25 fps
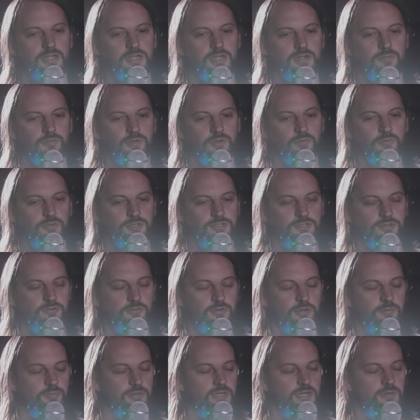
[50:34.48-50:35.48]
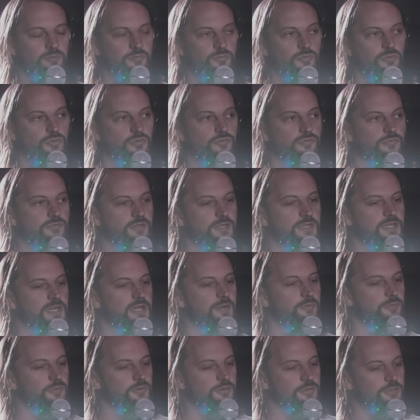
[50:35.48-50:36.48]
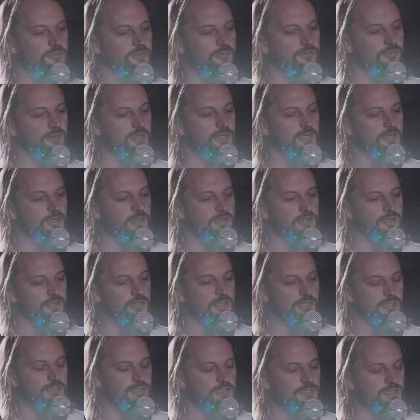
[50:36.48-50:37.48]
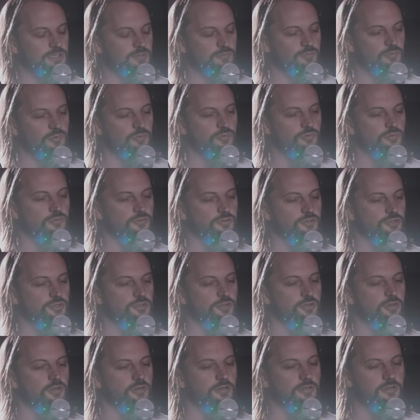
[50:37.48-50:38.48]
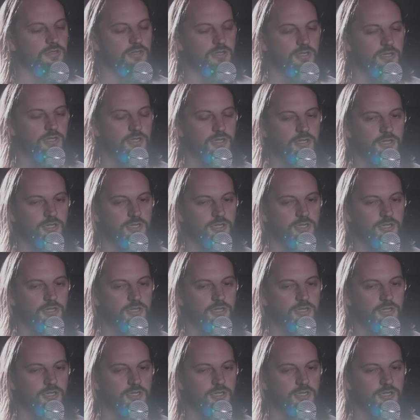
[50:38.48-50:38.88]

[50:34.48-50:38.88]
and we still want to be able to move the camera and create a smooth shot,